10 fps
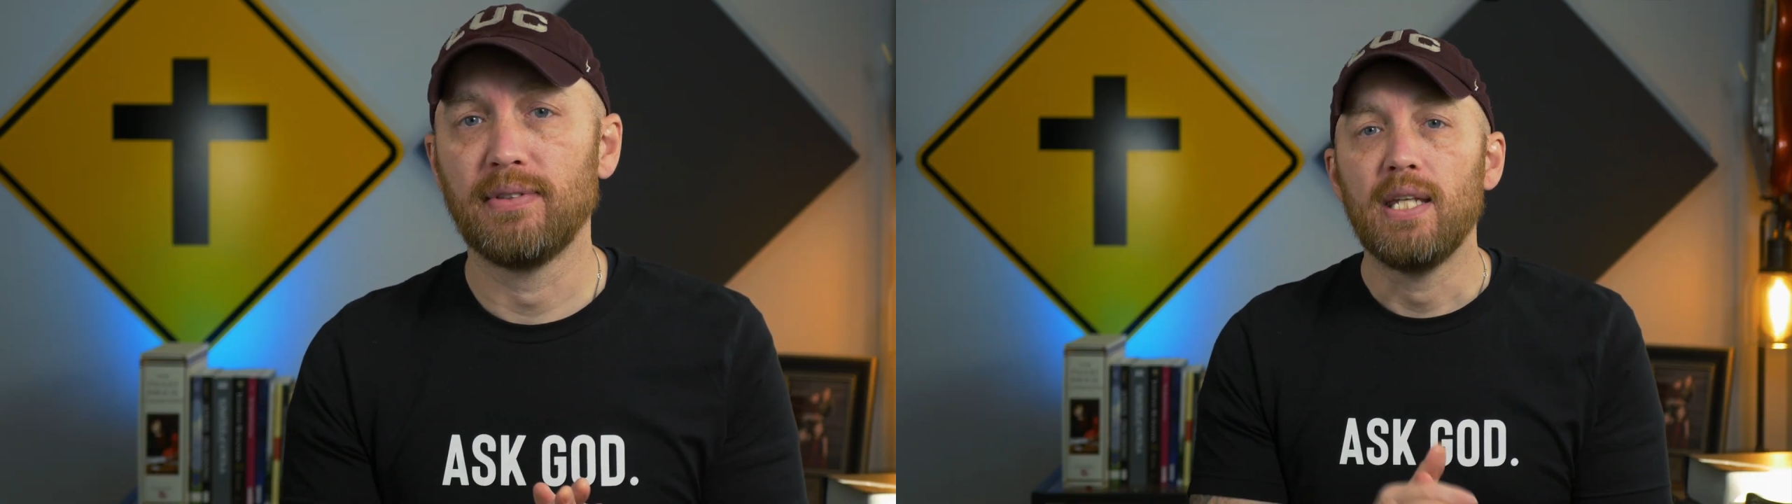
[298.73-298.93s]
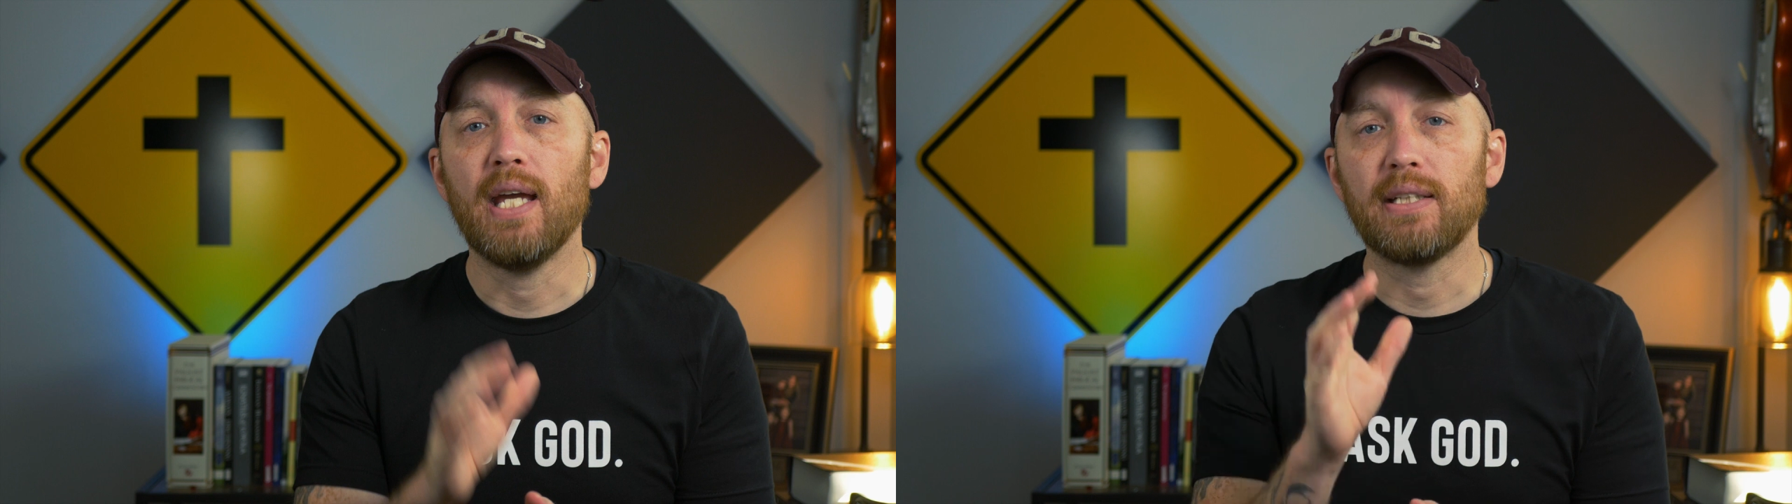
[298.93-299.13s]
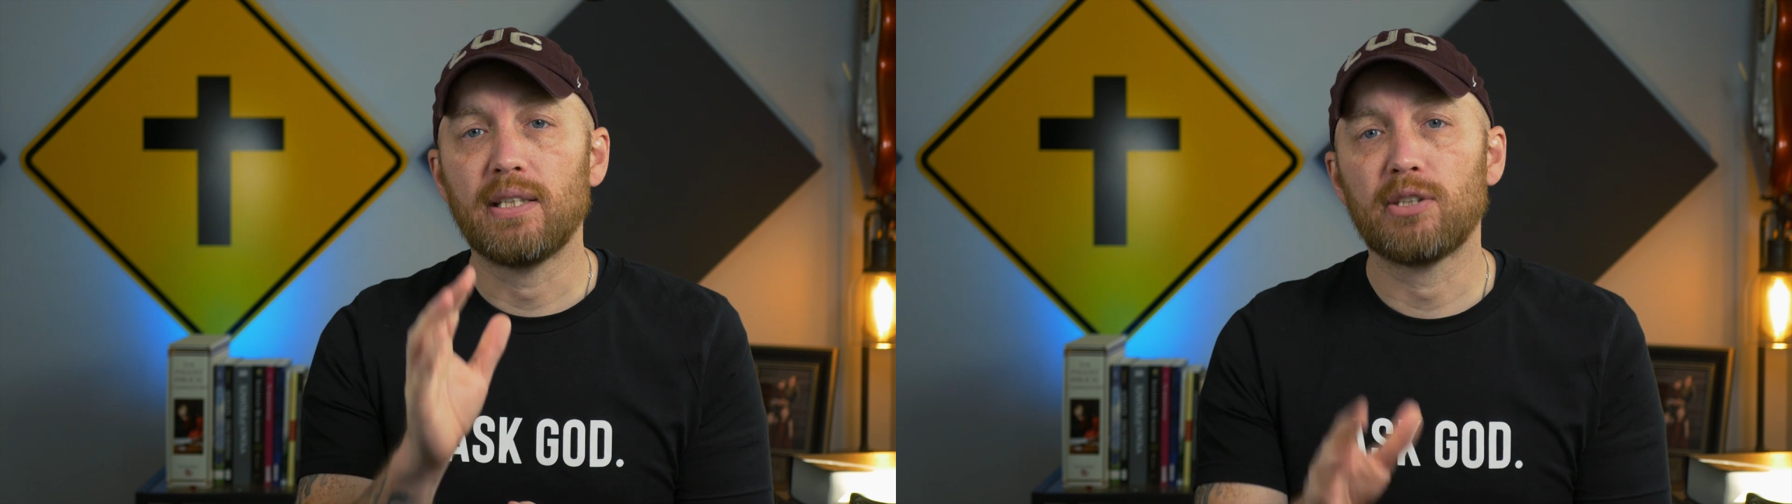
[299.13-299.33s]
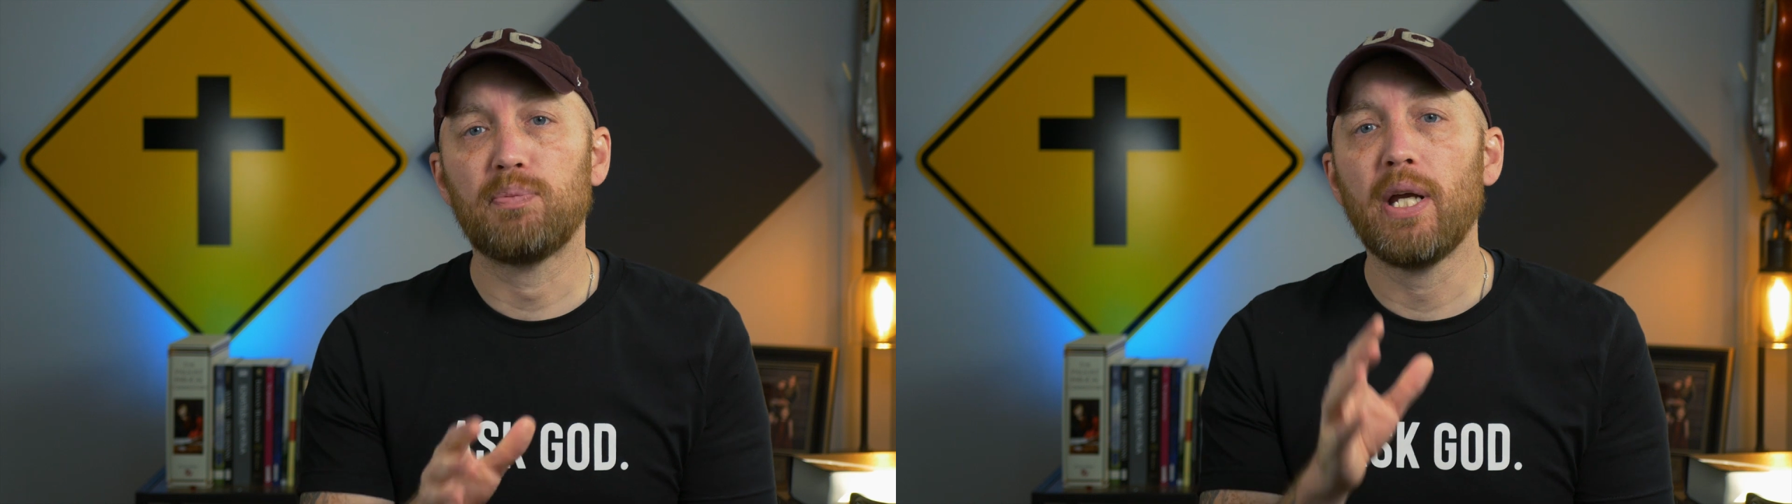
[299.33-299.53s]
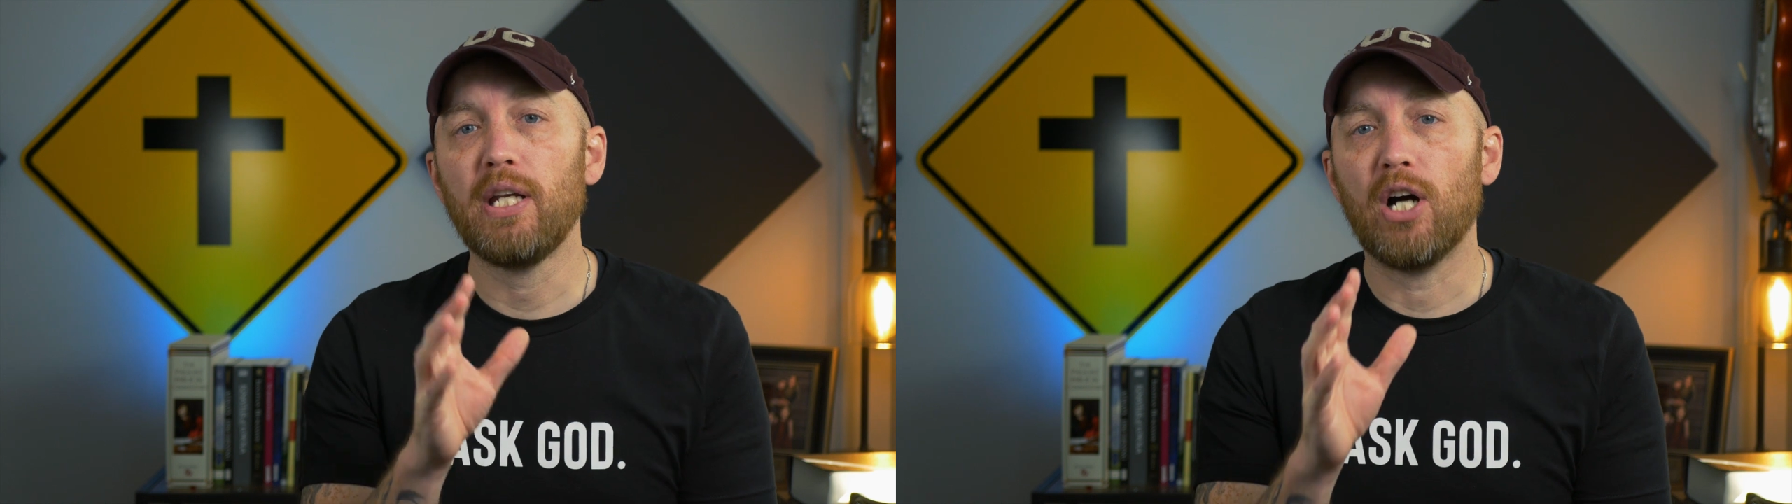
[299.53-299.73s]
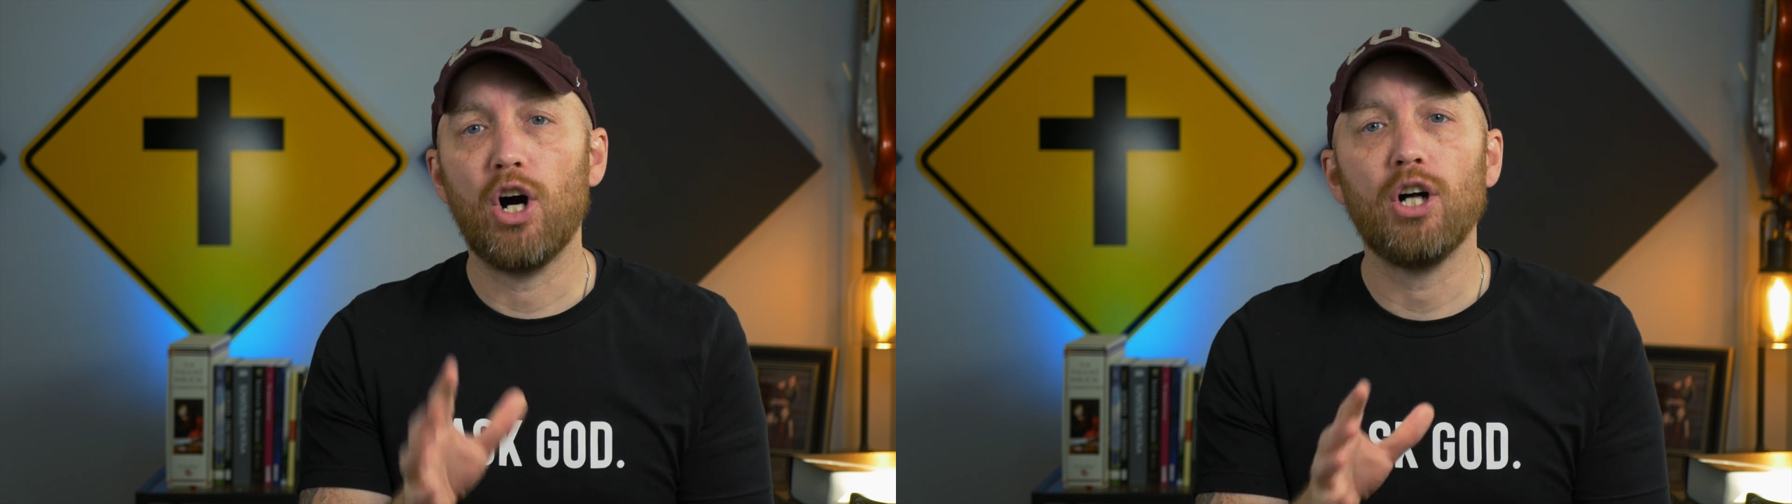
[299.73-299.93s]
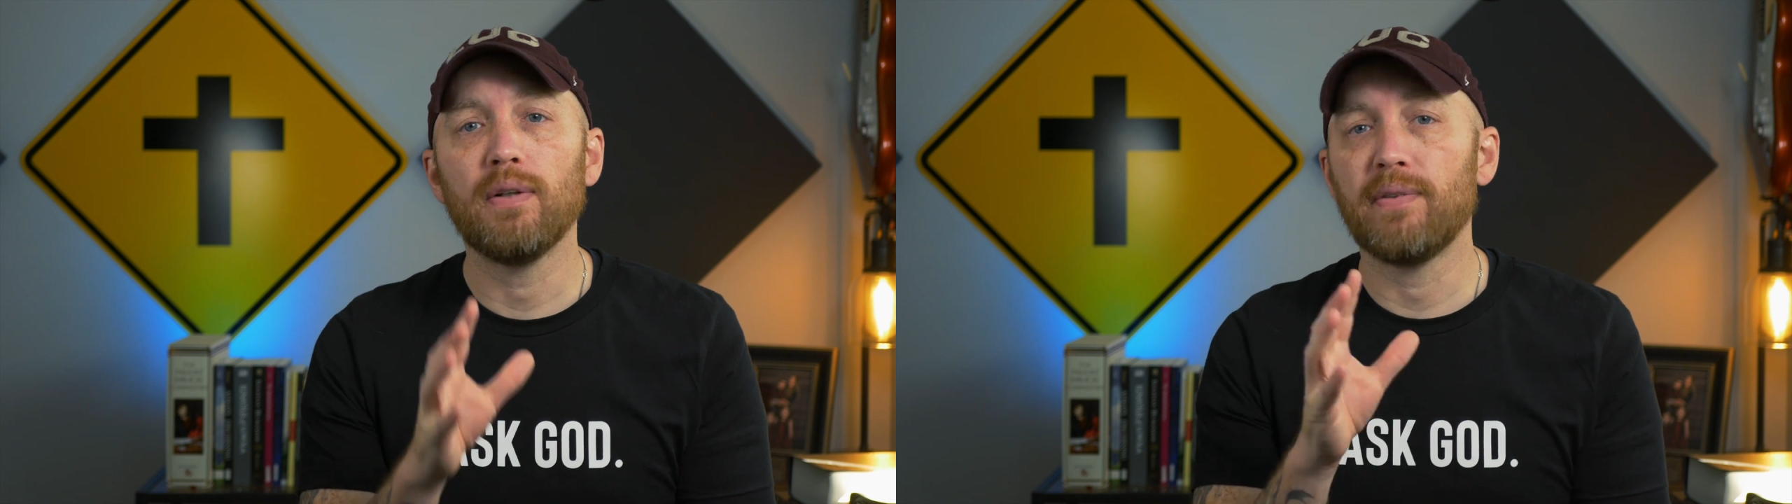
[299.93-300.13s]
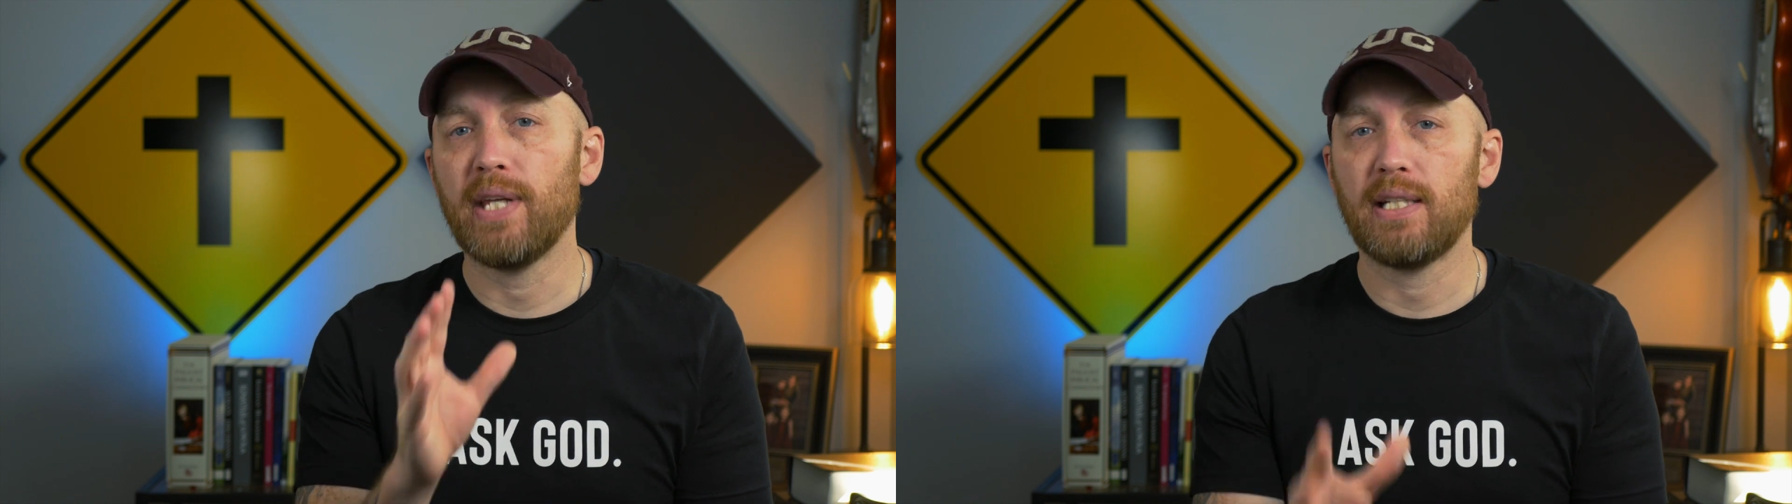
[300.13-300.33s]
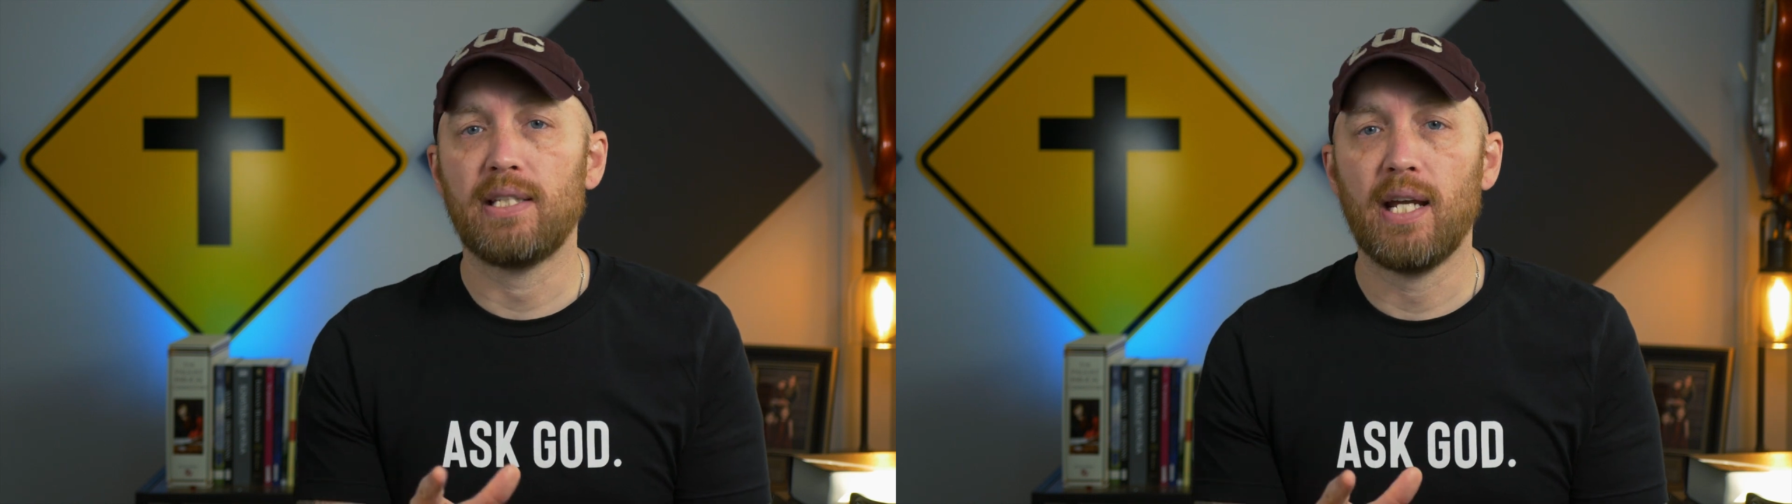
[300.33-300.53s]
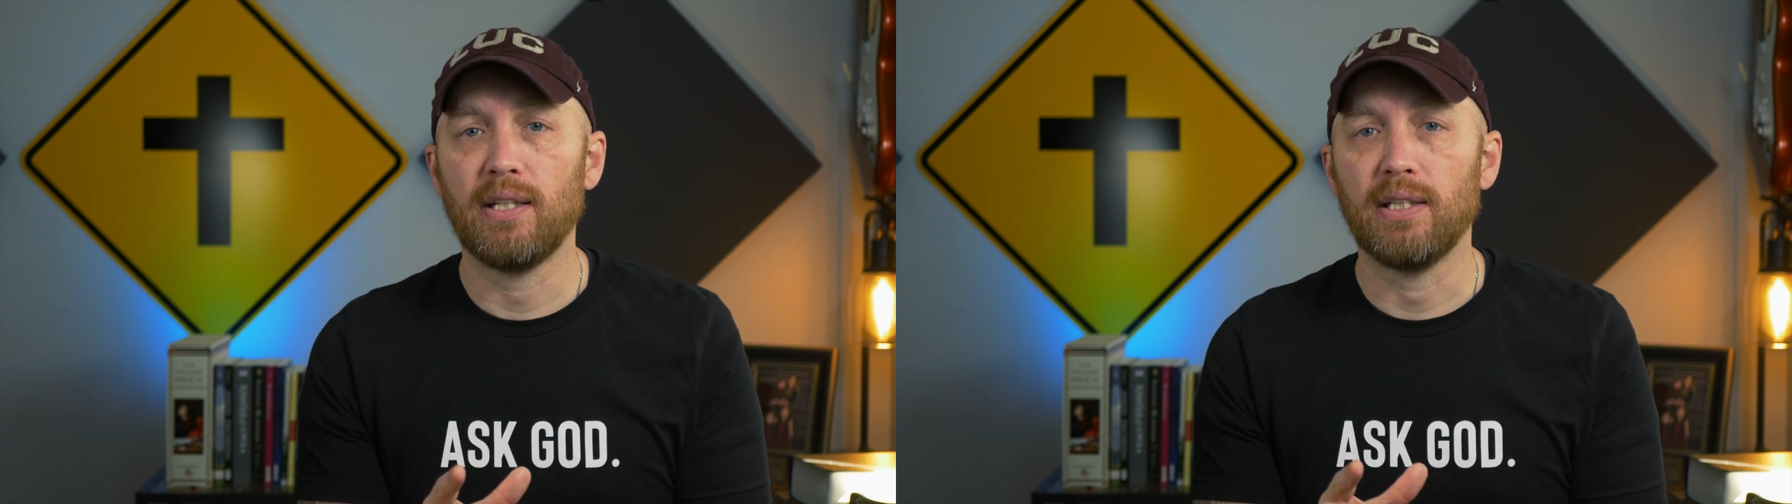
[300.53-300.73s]
Yet despite all of that
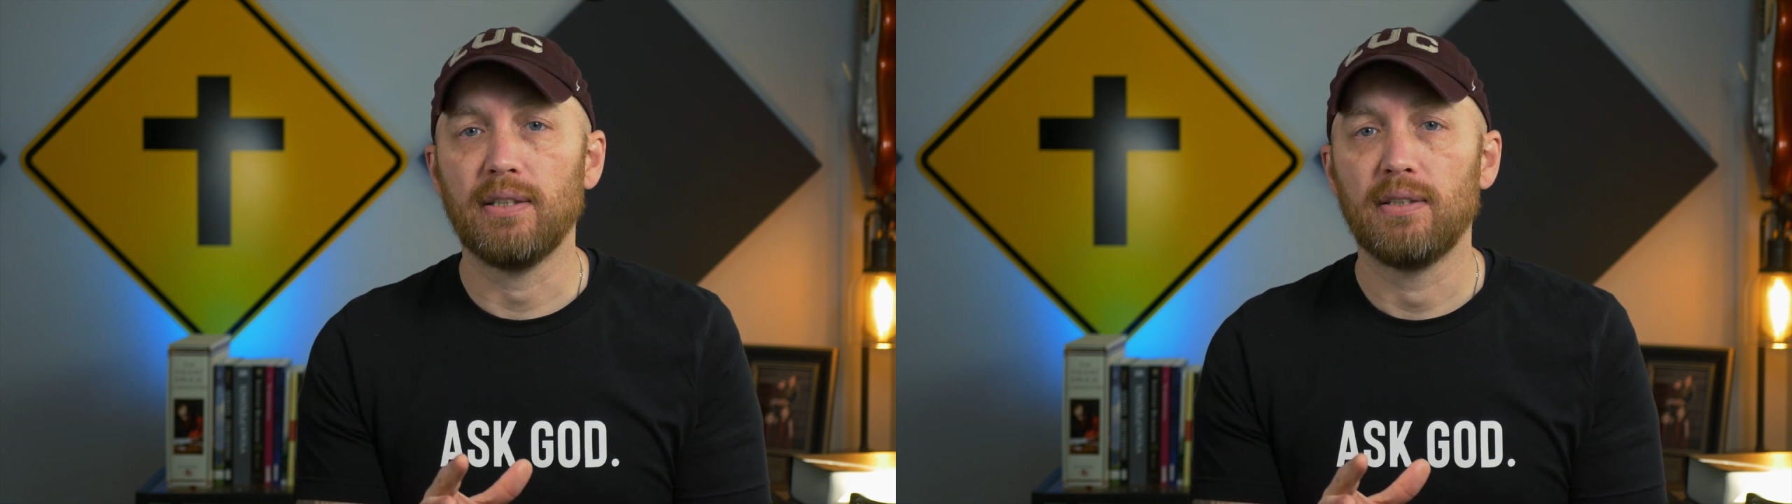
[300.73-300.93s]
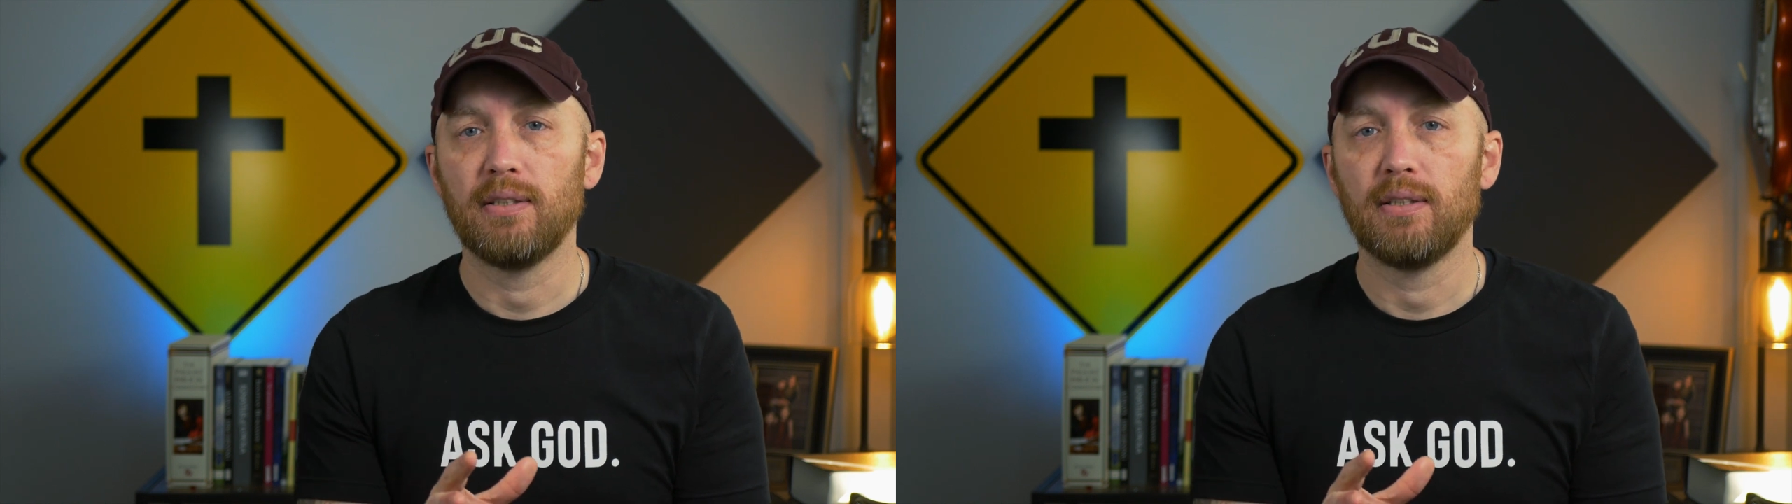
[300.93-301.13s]
talent,